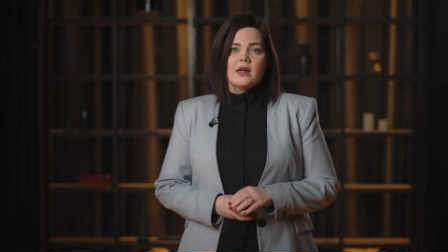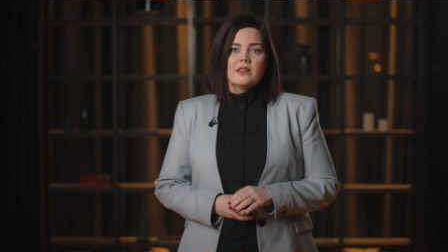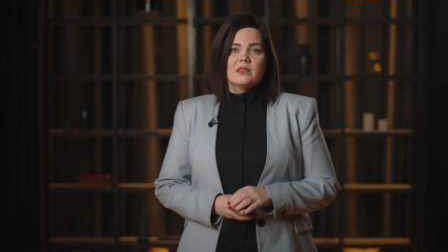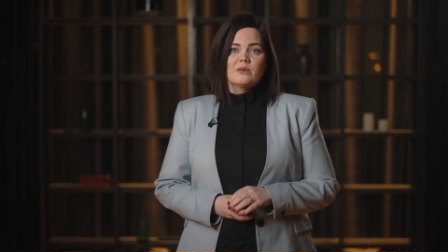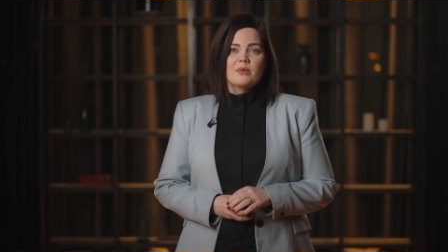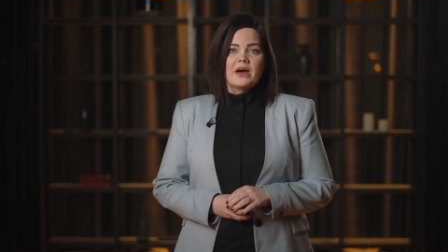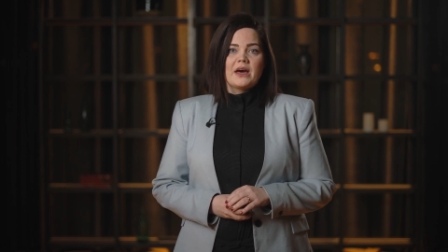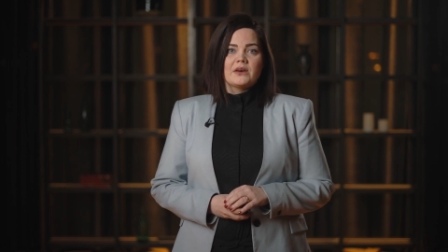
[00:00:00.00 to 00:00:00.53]
The
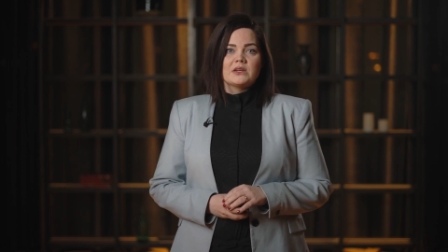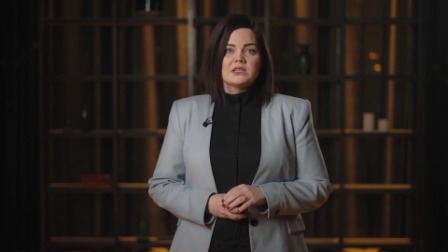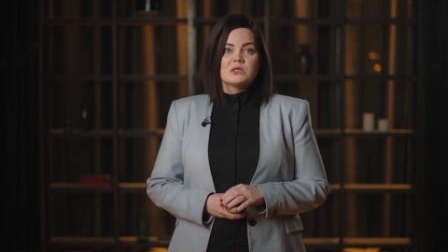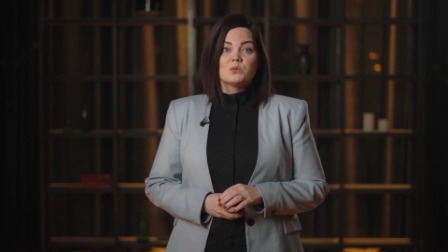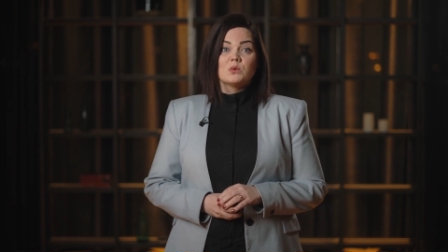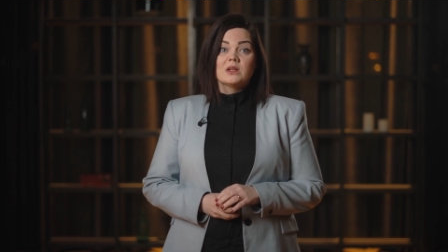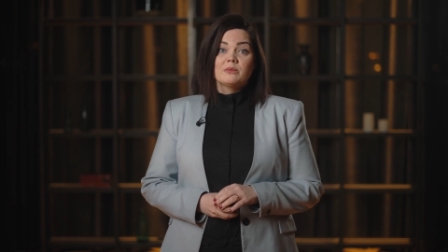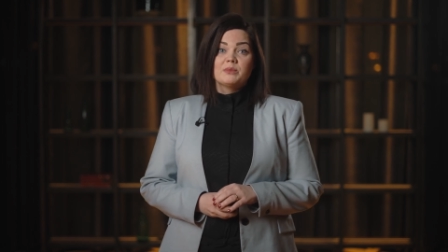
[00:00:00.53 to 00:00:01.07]
batteries
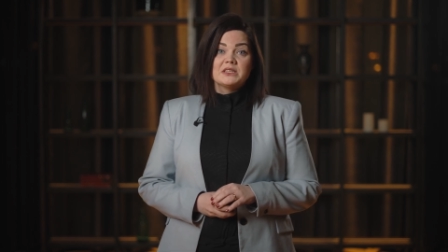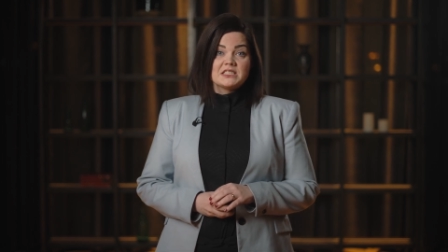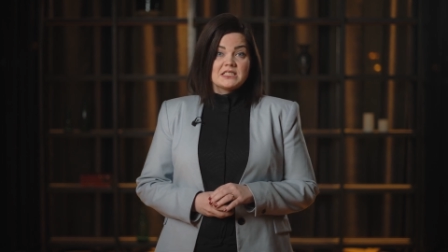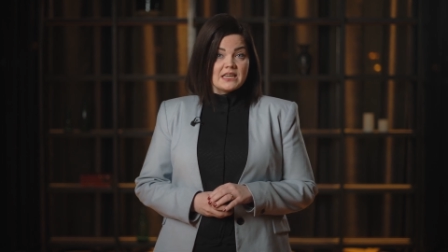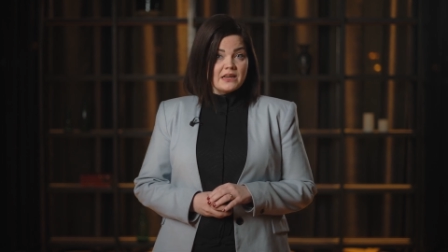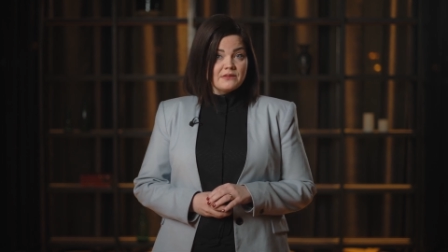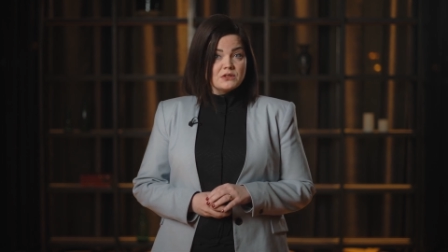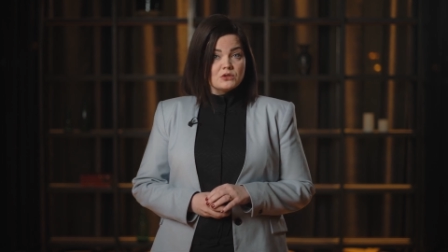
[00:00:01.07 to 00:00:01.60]
will be
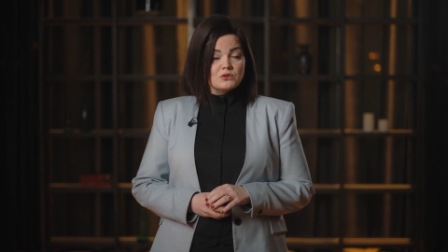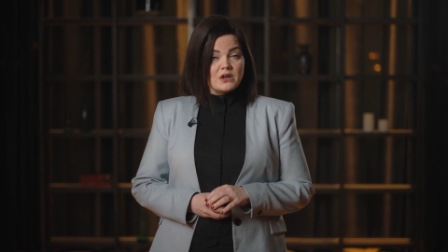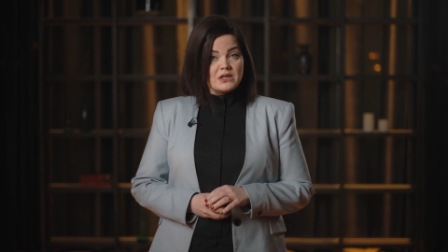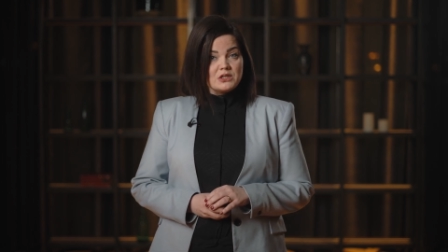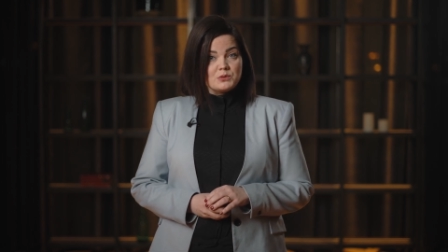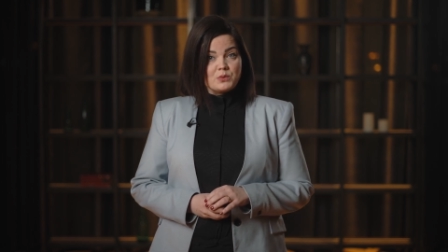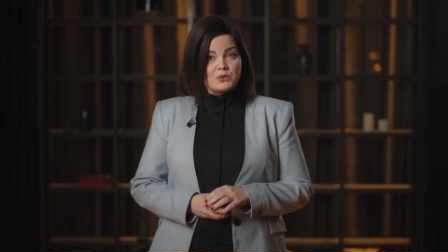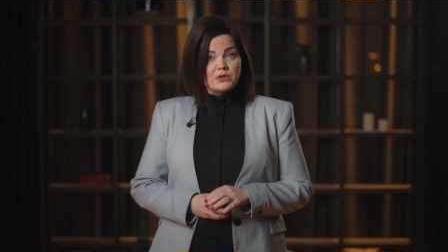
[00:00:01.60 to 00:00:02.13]
safe to
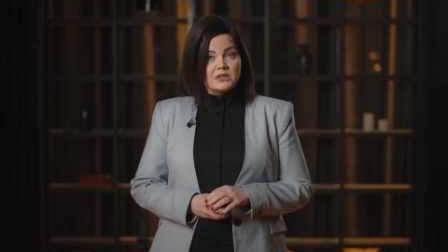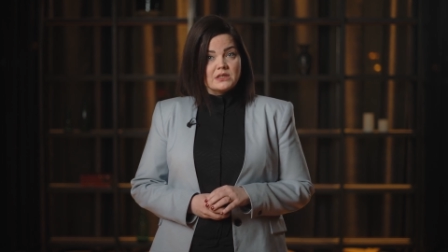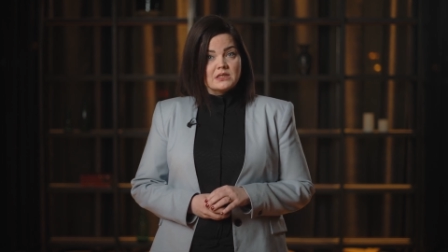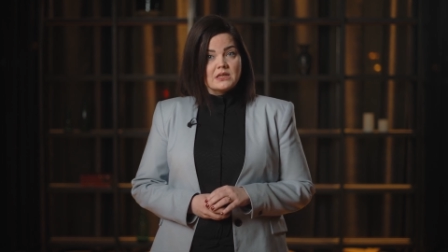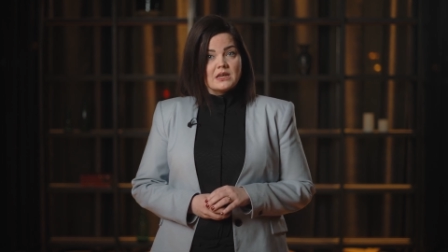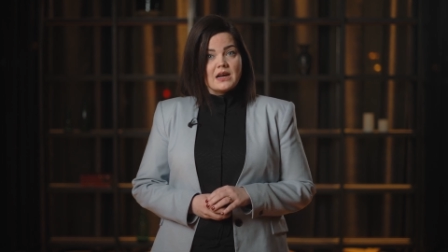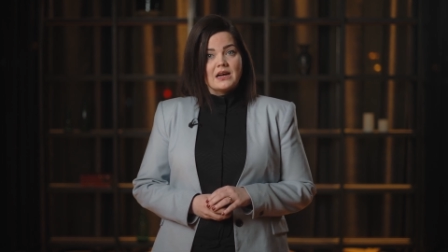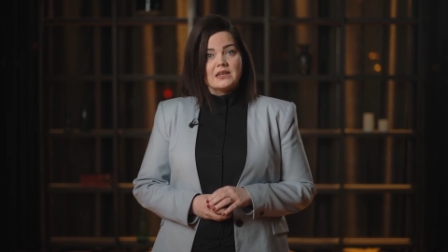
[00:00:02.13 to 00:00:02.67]
transport
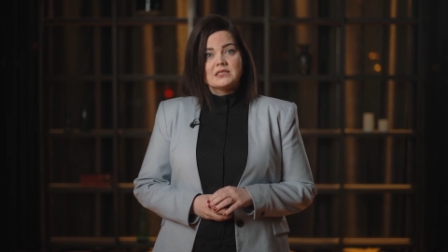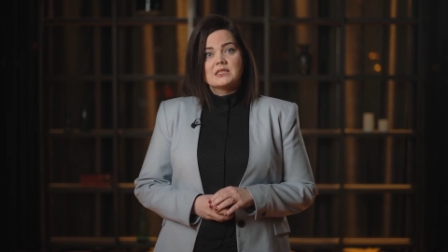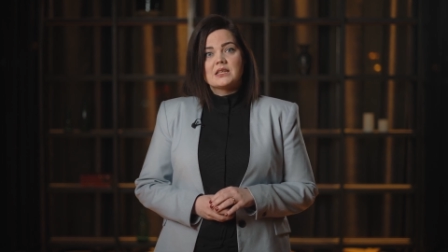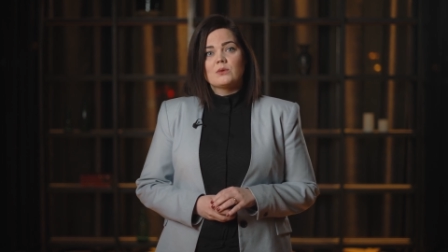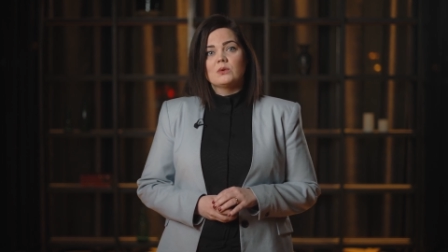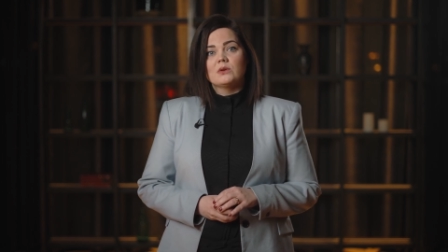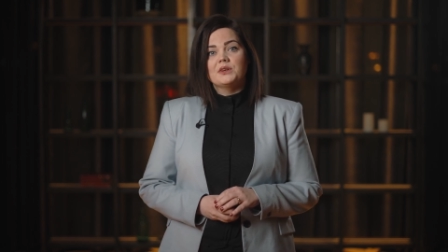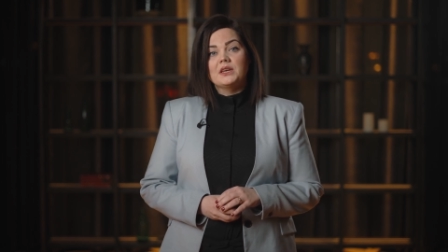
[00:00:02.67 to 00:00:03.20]
as they
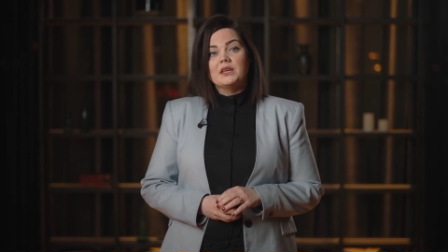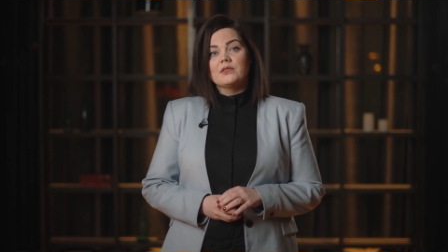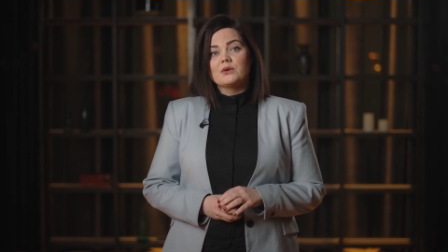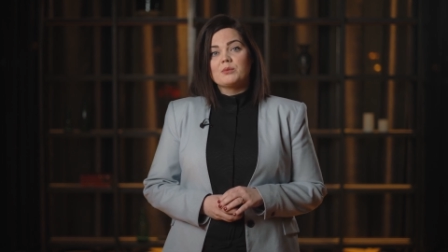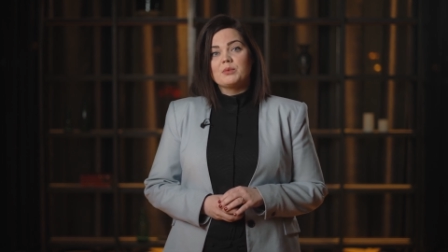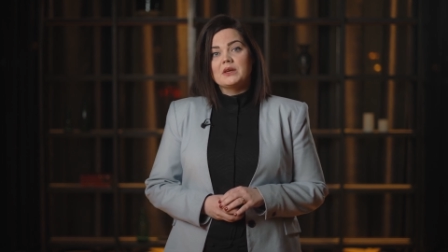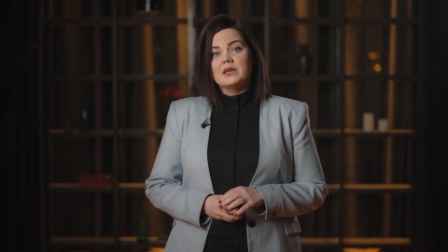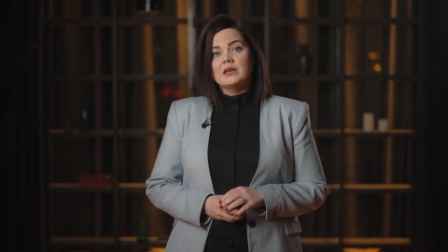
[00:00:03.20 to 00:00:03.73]
will neither
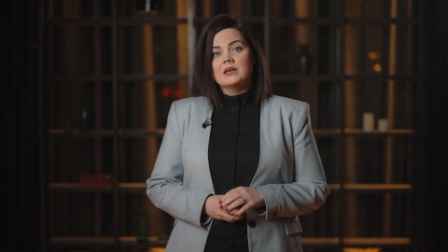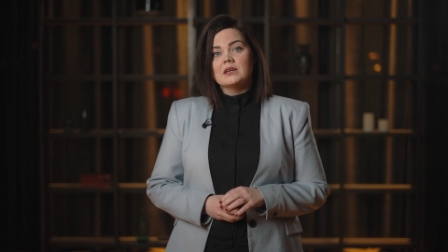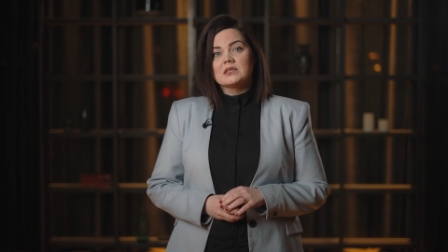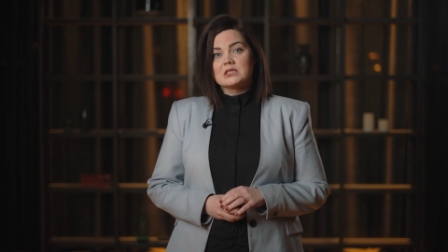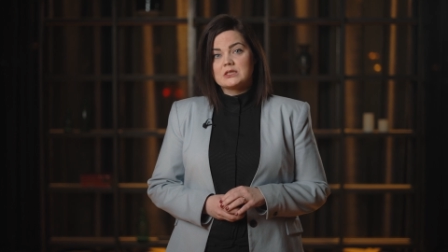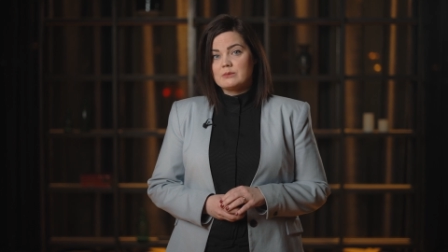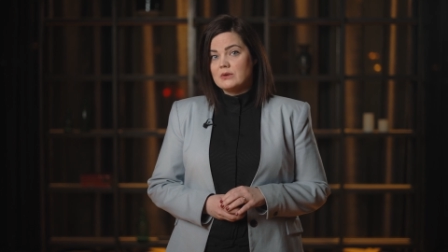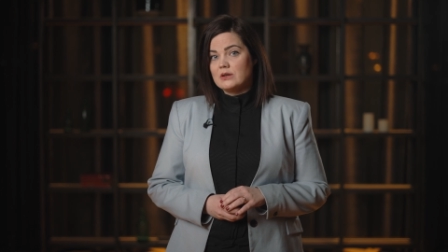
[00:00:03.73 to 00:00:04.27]
be
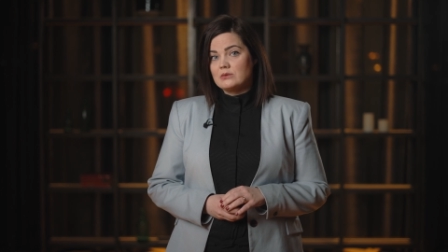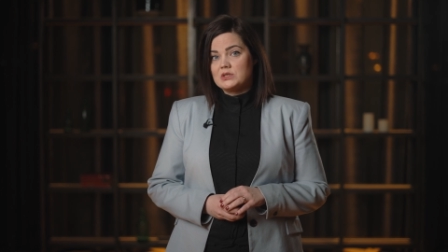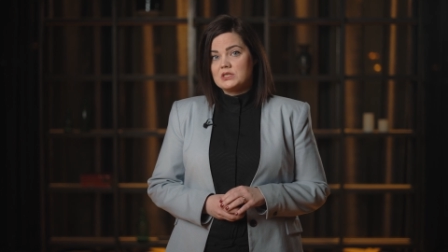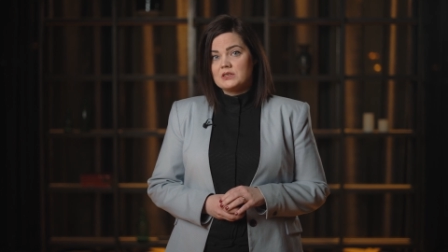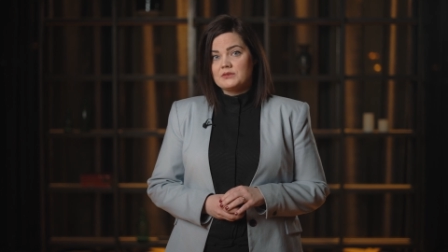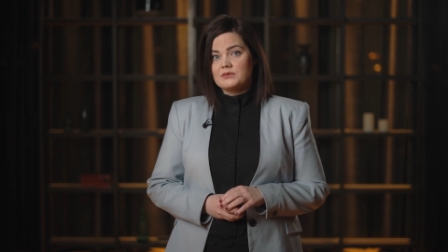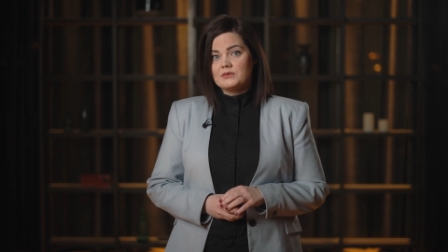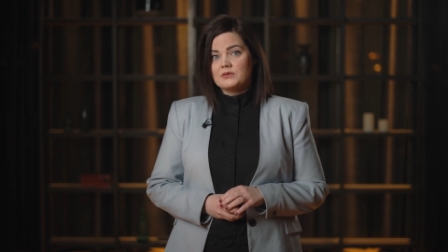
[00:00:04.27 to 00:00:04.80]

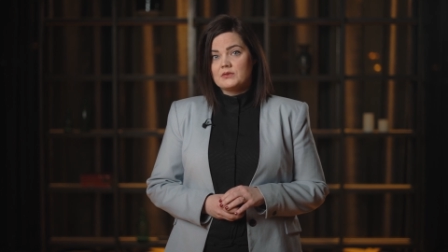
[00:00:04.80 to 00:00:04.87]
explosive